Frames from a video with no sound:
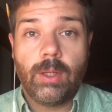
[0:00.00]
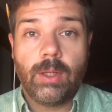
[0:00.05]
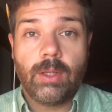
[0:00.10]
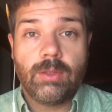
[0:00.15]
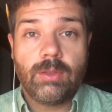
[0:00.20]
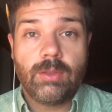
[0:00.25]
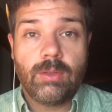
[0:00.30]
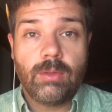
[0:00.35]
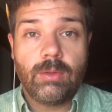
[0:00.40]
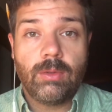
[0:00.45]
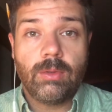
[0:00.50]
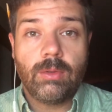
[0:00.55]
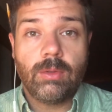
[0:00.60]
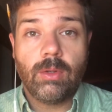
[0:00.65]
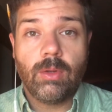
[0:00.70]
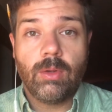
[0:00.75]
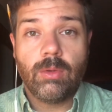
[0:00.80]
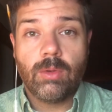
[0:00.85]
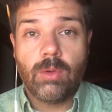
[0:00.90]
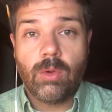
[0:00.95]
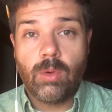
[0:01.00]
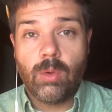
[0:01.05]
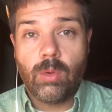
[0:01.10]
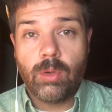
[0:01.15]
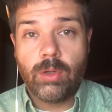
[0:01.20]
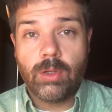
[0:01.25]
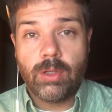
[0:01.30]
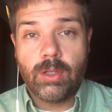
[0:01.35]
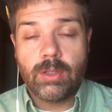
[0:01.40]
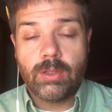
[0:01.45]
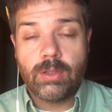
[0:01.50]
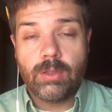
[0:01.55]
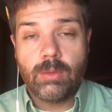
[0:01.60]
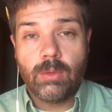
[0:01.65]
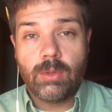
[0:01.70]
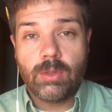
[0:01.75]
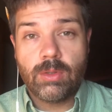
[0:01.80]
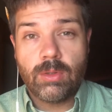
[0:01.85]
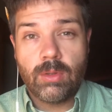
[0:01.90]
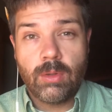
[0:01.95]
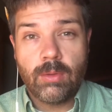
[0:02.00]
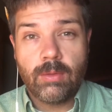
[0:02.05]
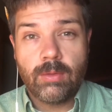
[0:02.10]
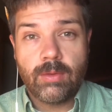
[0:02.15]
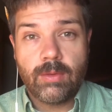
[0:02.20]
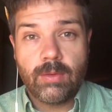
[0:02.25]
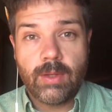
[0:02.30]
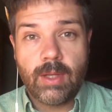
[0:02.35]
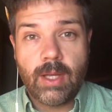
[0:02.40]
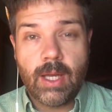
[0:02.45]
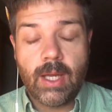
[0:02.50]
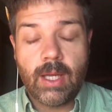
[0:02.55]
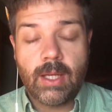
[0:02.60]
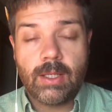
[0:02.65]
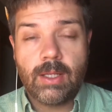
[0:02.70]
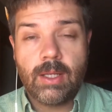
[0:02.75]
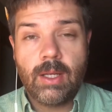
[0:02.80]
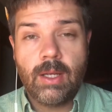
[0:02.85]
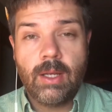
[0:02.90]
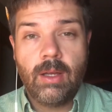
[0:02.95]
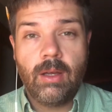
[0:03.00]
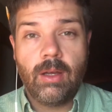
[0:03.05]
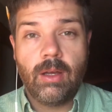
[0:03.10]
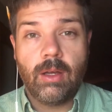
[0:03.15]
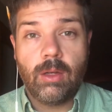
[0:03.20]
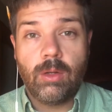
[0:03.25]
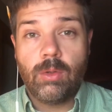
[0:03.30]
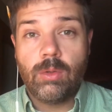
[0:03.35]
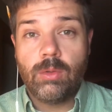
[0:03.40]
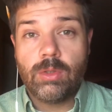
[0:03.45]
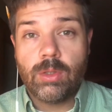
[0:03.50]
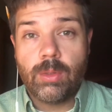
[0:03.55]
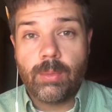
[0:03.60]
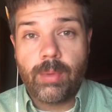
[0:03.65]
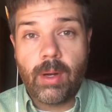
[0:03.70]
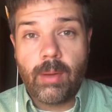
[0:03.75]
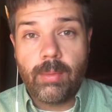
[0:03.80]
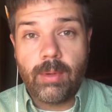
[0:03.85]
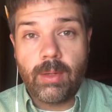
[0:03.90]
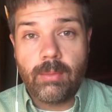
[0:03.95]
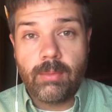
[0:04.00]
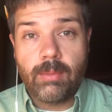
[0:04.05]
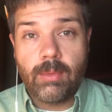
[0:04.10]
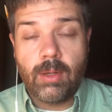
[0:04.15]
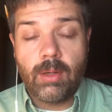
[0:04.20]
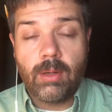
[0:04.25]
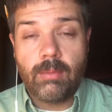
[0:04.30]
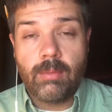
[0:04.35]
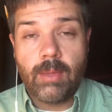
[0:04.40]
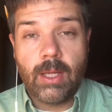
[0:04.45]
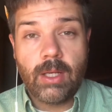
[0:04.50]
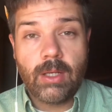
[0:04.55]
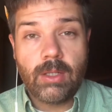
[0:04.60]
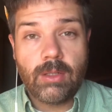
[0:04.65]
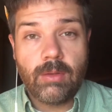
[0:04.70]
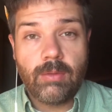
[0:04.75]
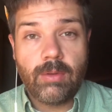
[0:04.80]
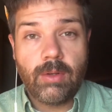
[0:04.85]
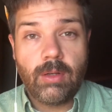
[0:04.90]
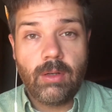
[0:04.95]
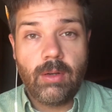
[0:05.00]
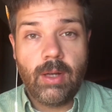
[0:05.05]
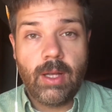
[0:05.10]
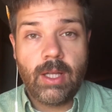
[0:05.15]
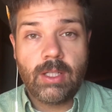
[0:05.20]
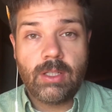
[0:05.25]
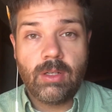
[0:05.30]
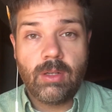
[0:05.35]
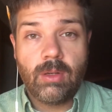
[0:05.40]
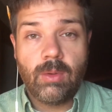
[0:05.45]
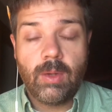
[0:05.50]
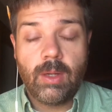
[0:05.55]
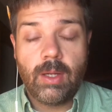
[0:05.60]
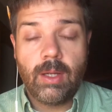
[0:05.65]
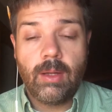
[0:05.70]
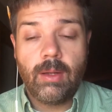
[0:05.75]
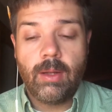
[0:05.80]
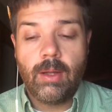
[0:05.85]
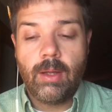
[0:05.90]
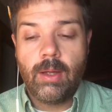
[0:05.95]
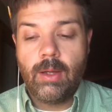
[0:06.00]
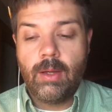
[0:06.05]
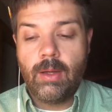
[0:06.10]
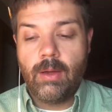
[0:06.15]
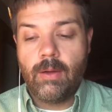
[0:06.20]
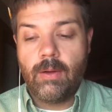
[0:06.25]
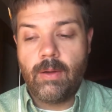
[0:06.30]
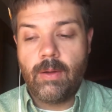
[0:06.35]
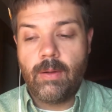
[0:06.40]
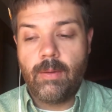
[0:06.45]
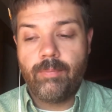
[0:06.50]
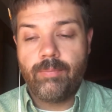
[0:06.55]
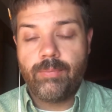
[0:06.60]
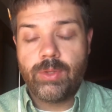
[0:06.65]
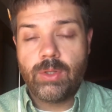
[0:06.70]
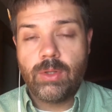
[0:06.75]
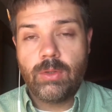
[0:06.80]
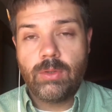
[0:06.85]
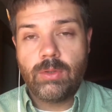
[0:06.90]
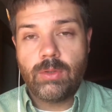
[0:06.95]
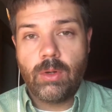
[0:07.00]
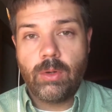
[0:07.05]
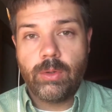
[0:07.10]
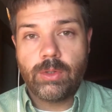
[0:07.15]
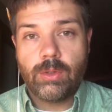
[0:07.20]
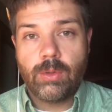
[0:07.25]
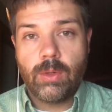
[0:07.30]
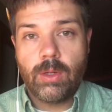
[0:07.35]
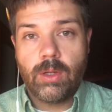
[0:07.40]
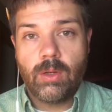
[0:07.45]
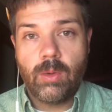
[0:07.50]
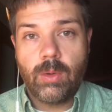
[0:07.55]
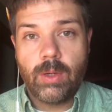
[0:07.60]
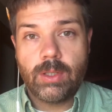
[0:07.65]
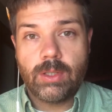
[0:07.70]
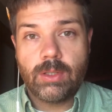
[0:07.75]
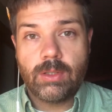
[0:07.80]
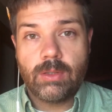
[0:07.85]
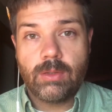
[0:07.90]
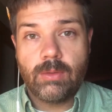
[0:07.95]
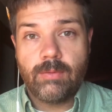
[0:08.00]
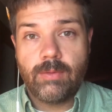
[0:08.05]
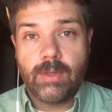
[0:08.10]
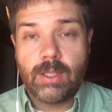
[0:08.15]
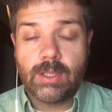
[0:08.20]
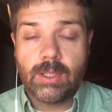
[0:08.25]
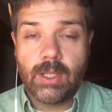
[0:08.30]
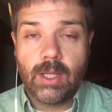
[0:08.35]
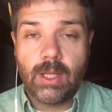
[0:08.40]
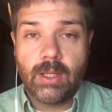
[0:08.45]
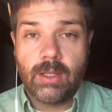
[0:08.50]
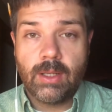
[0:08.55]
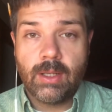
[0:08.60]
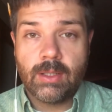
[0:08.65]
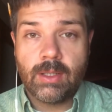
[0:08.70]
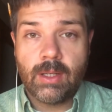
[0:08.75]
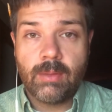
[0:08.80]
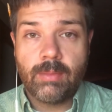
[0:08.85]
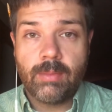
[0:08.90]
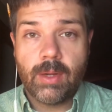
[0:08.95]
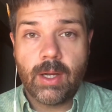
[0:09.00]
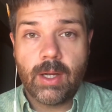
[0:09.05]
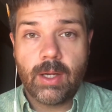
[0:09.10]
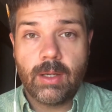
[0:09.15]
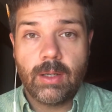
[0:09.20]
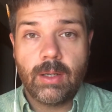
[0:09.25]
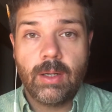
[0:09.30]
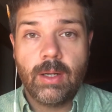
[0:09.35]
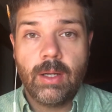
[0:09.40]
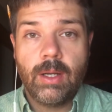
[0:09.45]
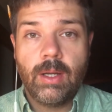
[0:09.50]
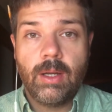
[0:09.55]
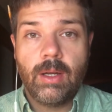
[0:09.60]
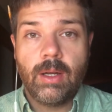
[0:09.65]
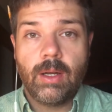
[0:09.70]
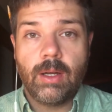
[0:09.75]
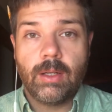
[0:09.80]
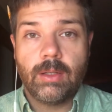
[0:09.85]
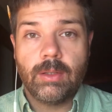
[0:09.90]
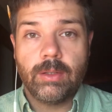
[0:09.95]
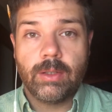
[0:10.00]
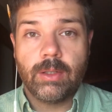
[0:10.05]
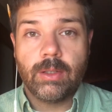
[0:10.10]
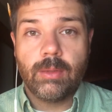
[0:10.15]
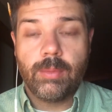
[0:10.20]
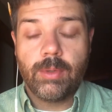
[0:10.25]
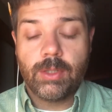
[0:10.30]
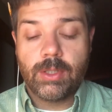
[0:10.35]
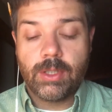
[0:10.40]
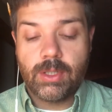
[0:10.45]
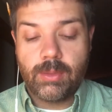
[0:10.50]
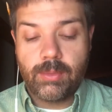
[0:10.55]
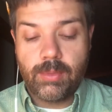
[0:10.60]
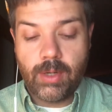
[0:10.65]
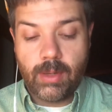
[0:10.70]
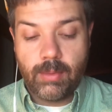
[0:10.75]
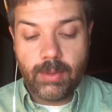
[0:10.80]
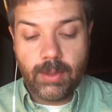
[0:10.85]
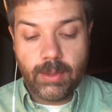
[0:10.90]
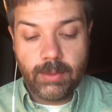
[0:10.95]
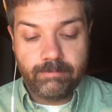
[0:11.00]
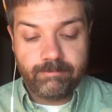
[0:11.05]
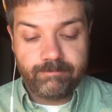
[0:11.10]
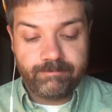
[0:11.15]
get sued and go to court, is there reserves for that? Who's your property manager for your HOA? So those are always great questions to investigate as a buyer looking to purchase a property.